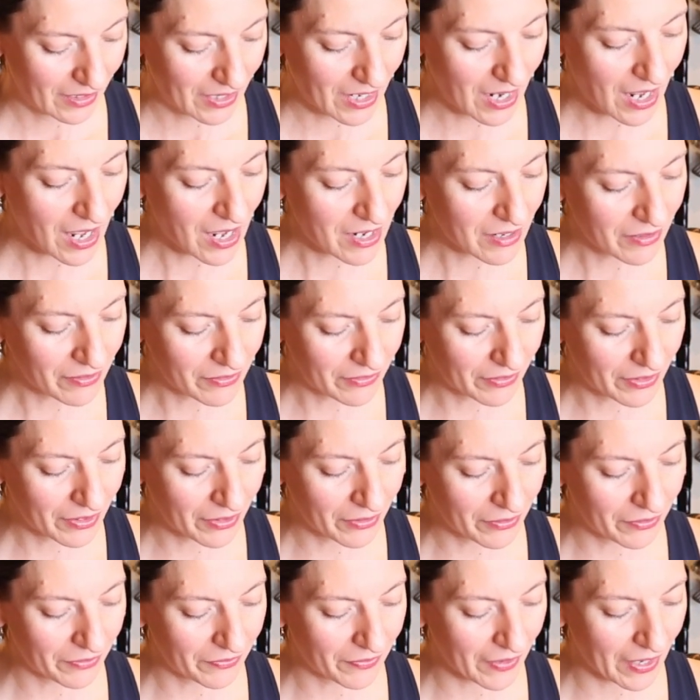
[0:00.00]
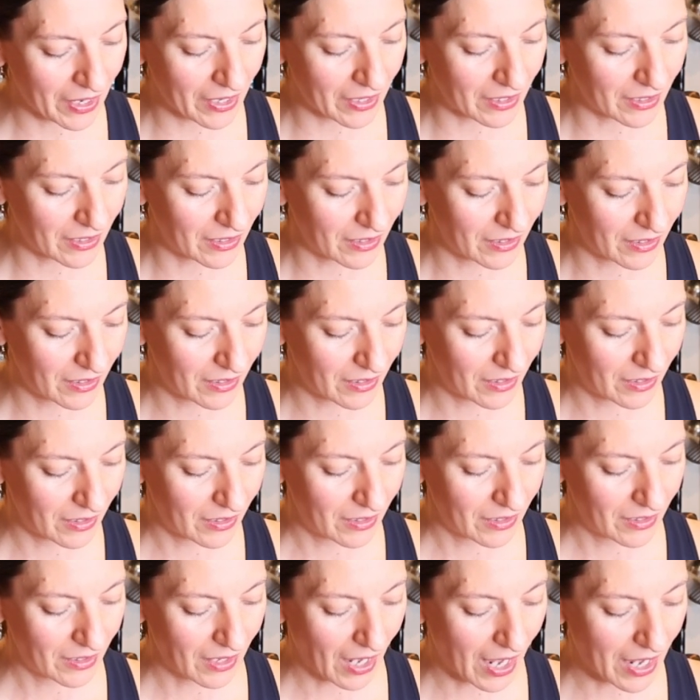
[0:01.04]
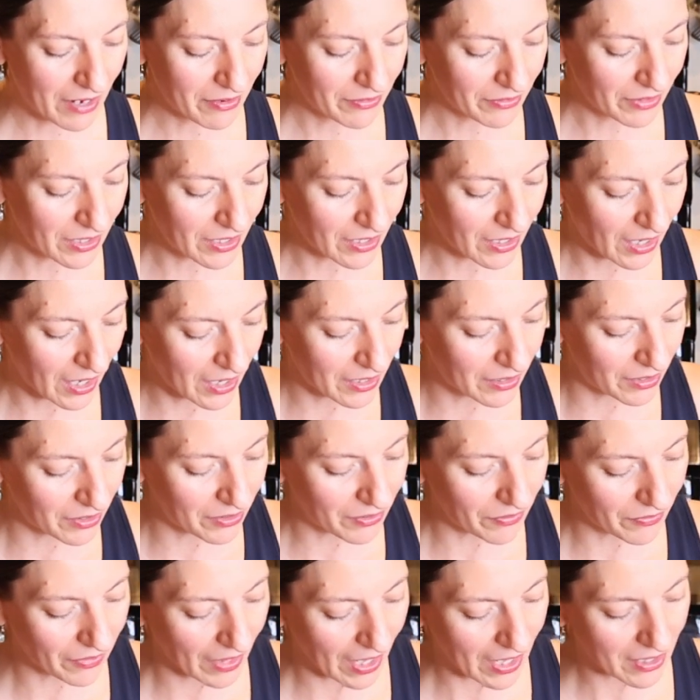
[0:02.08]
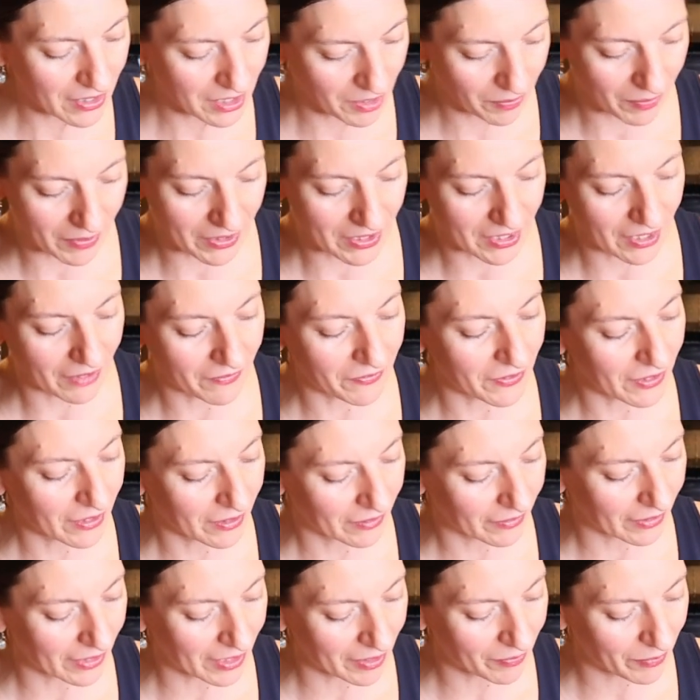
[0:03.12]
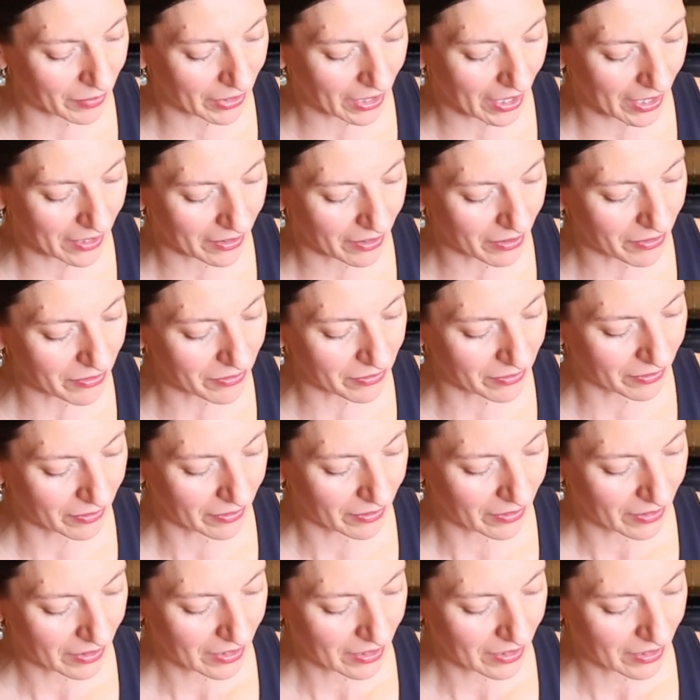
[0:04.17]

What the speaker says: Yeah, I don't know if I don't think I knew that specifically, but I know